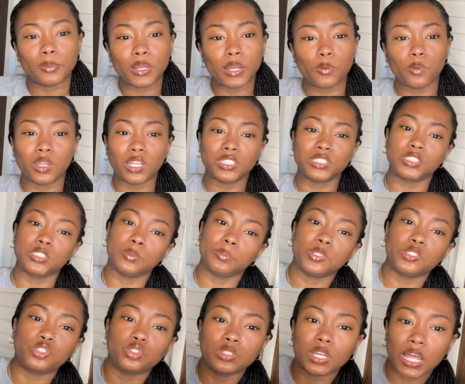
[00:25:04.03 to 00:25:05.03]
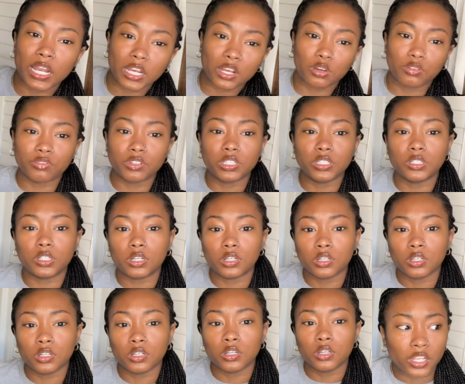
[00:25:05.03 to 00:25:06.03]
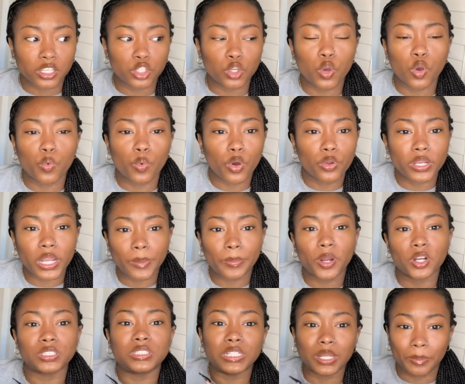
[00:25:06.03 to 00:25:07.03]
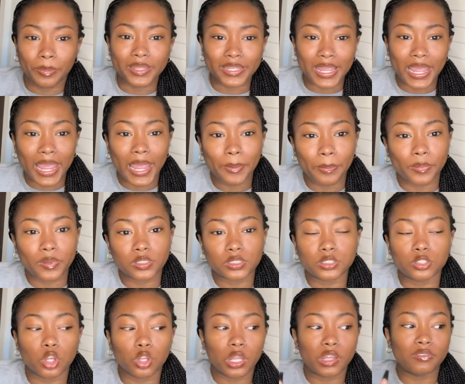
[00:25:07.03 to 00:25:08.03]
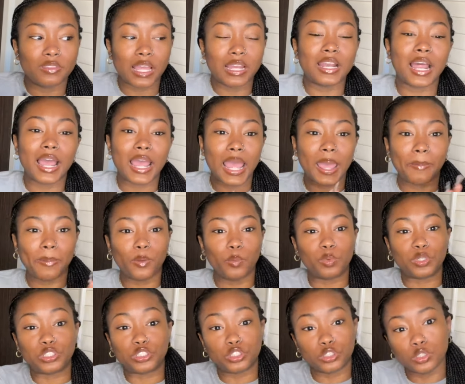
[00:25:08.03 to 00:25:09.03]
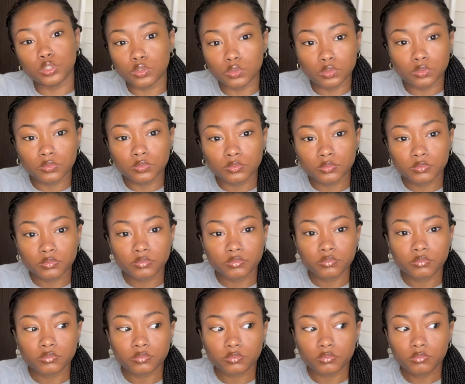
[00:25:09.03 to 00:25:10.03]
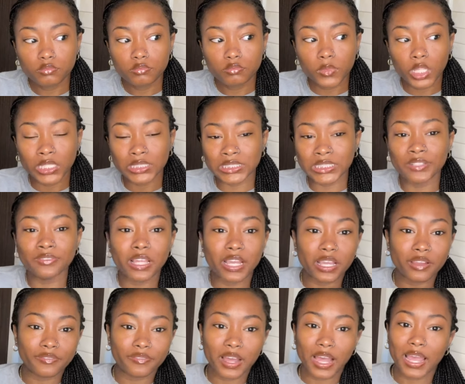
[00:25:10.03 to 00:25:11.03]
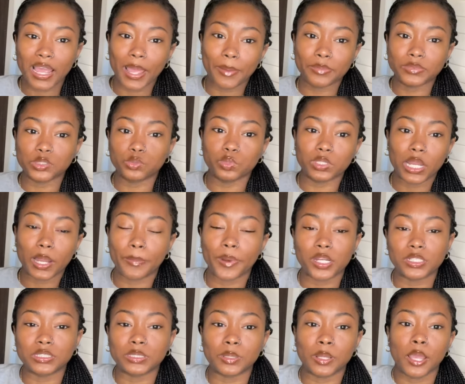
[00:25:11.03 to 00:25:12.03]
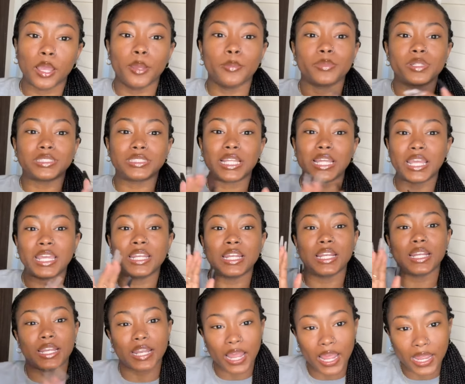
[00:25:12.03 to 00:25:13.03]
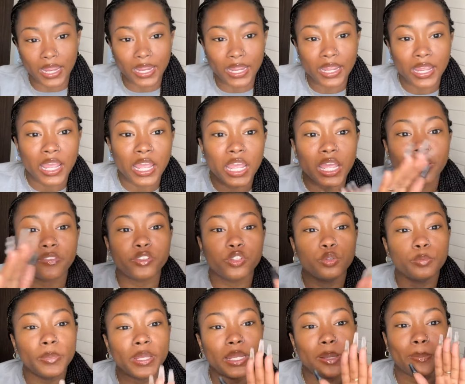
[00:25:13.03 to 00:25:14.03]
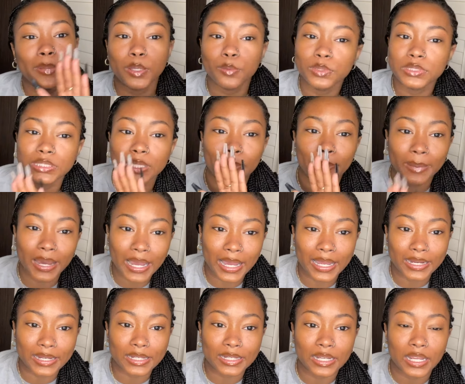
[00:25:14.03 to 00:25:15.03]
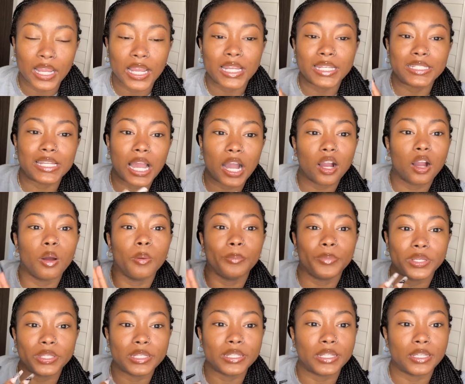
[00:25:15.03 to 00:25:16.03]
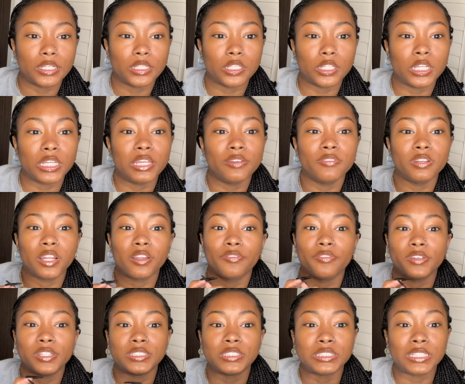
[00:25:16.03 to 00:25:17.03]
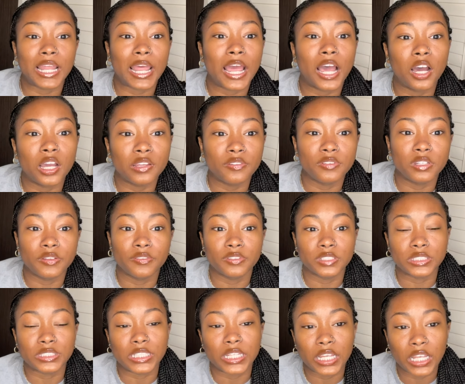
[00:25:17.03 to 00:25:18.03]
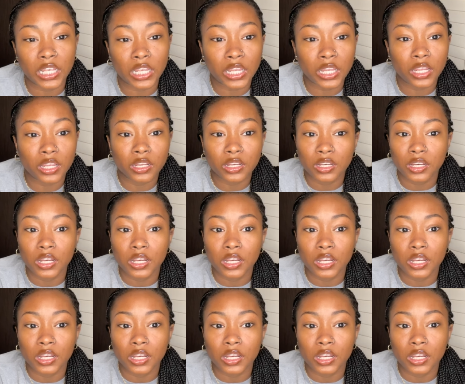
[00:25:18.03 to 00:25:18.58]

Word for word: that relationship, but you got it over here. You want that person to be happy. So if they're not happy with you, see that can find happiness with that person. Because at the end of the day, if you meant to be with somebody, y'all gonna be together. Even if it's now, even if it's then,